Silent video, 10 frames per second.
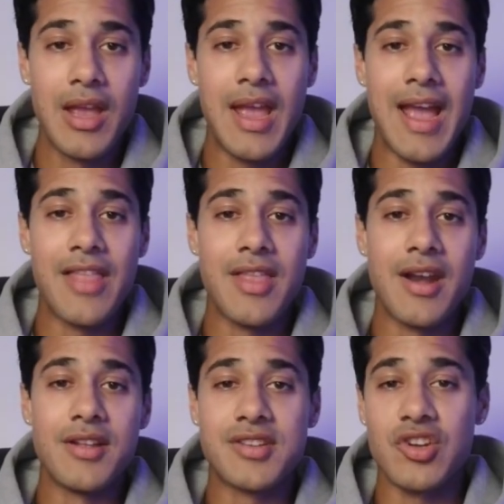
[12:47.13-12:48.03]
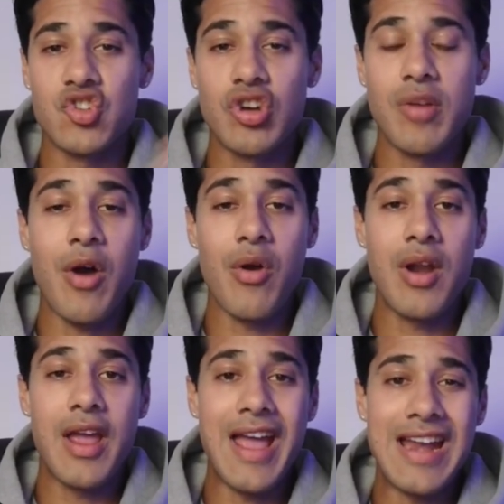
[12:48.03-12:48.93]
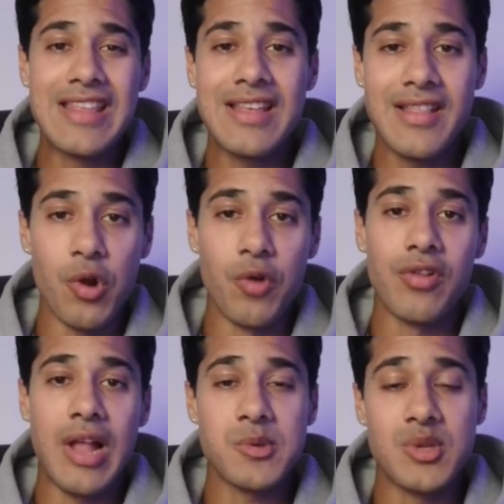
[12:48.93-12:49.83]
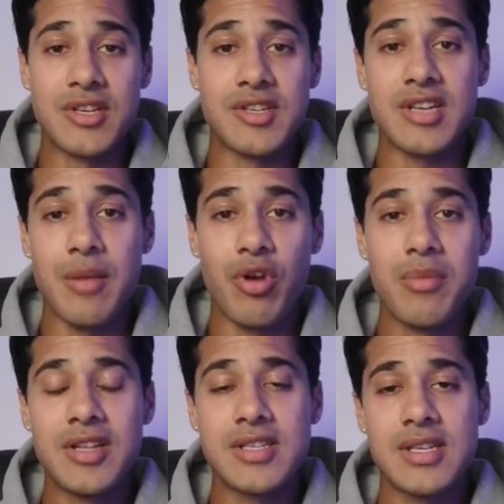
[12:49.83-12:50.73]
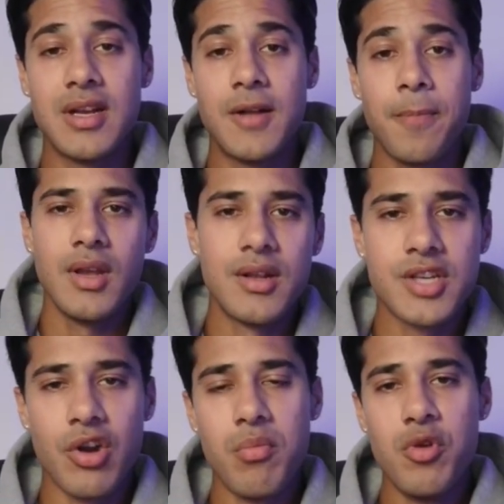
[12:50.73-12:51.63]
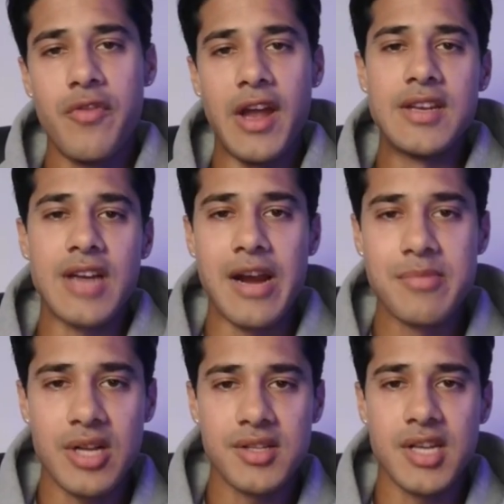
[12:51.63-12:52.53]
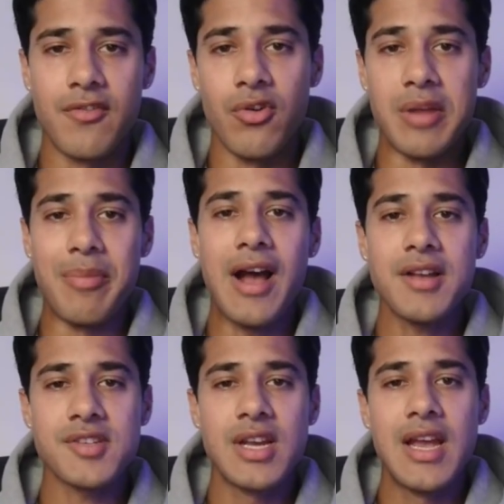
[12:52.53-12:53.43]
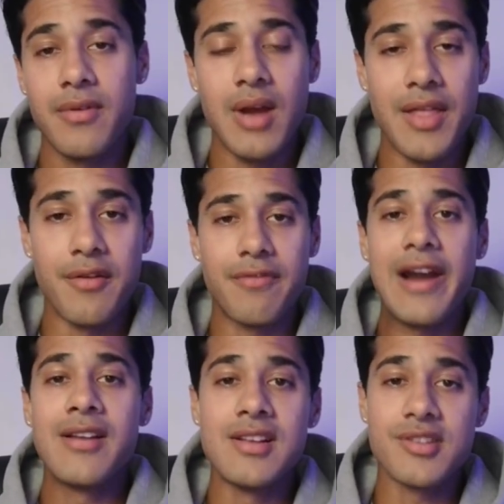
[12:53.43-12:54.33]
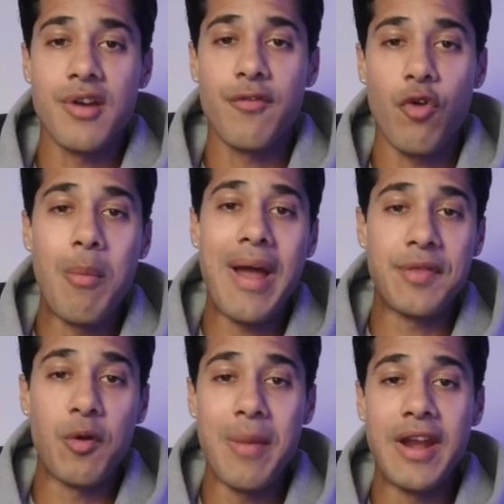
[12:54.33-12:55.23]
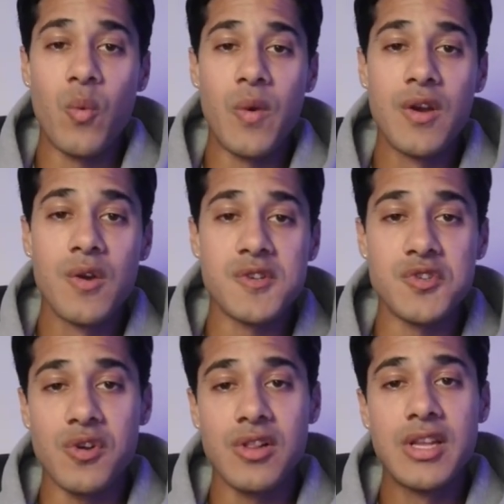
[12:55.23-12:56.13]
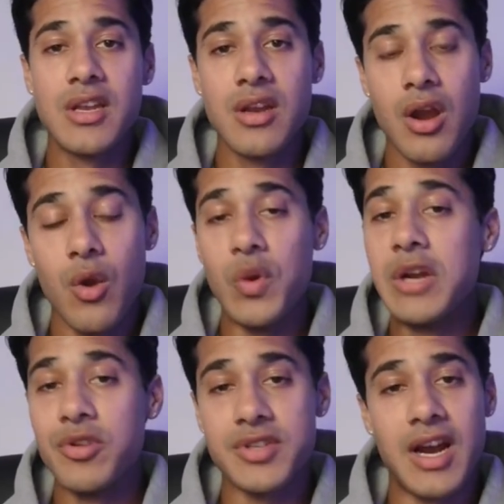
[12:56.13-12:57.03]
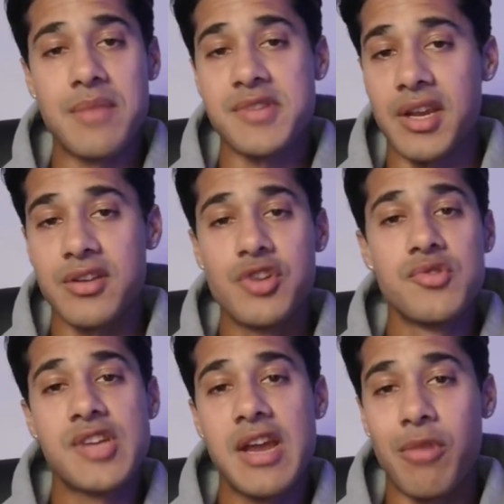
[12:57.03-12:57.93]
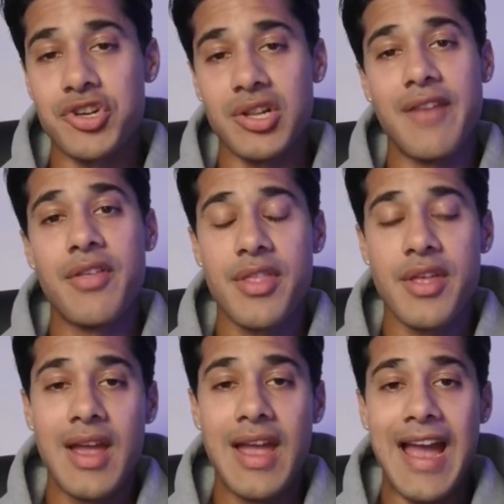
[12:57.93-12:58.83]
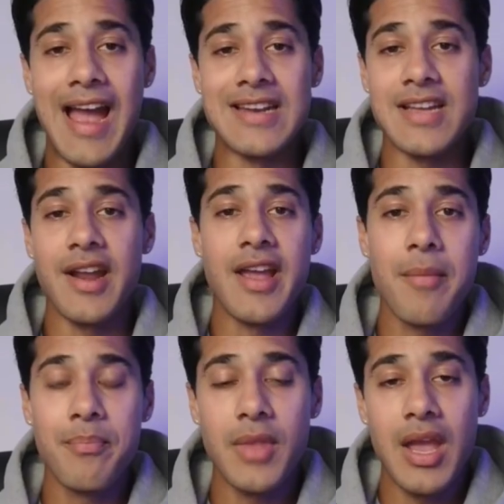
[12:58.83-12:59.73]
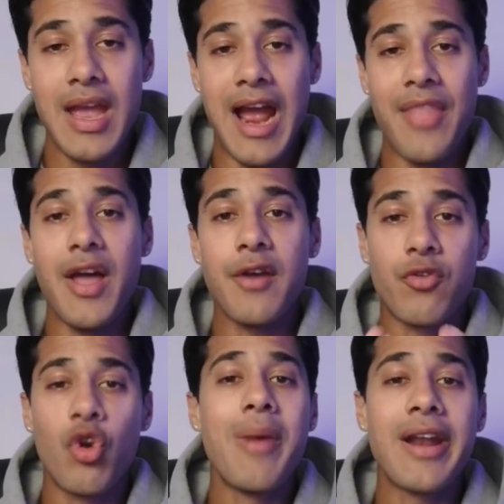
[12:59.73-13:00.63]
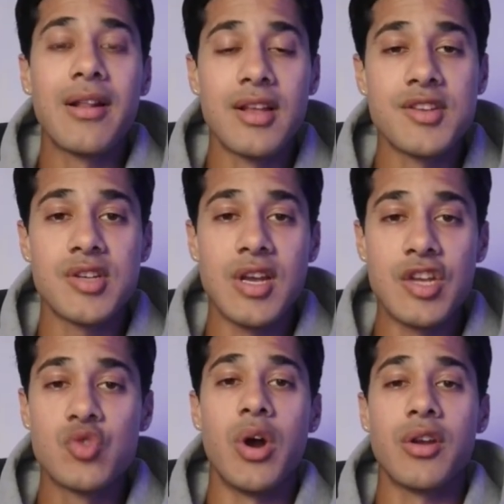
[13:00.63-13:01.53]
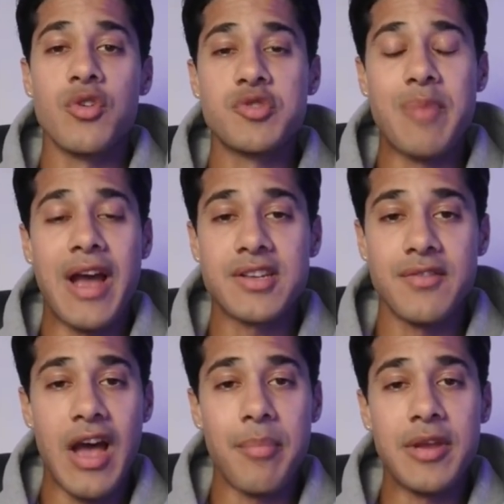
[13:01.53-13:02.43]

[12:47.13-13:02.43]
And then it's going to strip out anything that overlaps with existing appointments. It's going to remove any time slots that have already passed. And then finally, it's going to format the remaining windows into clean, readable times like Tuesday, March 11th at 10 a.m. And that formatted list is what goes back to Vapi.